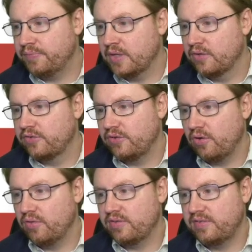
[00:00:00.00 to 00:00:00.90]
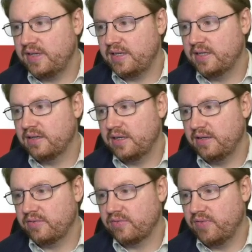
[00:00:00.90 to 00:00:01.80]
So the thing here
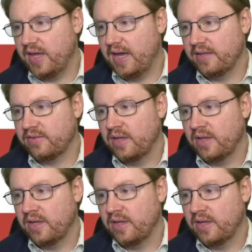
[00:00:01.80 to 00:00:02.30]
is that